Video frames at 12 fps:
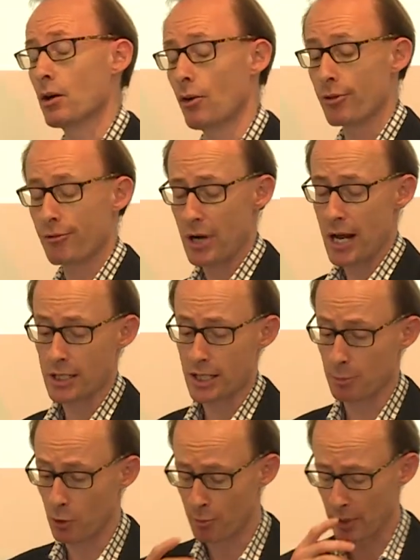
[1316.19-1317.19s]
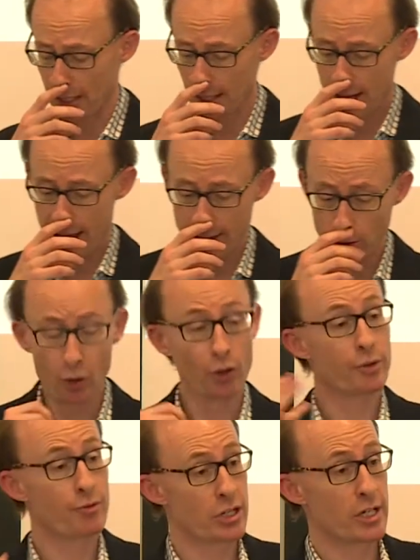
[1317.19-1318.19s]
of the Free Aceh movement had
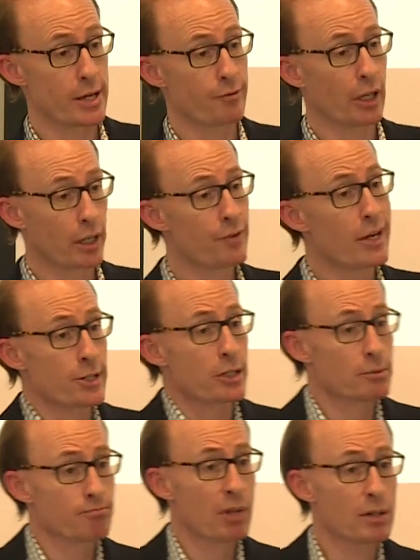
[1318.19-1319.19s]
heard of the Geneva Conventions,